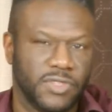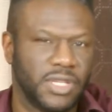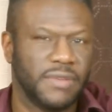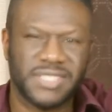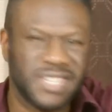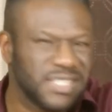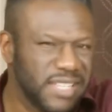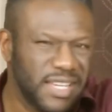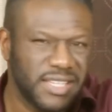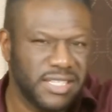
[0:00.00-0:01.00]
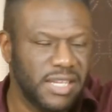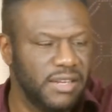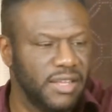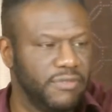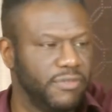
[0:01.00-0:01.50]
760, is
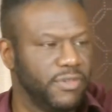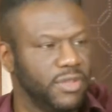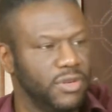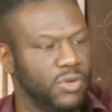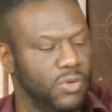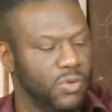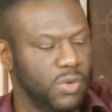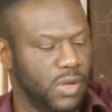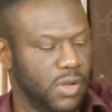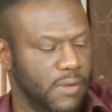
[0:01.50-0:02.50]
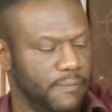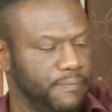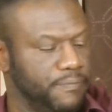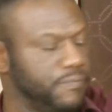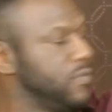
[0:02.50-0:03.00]
it? And for the new
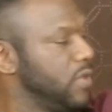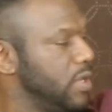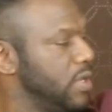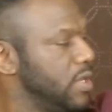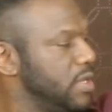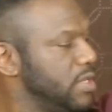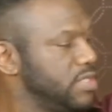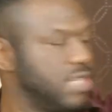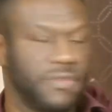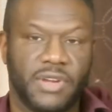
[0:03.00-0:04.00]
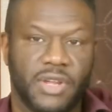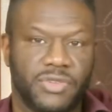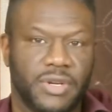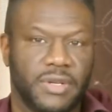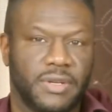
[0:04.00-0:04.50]
700,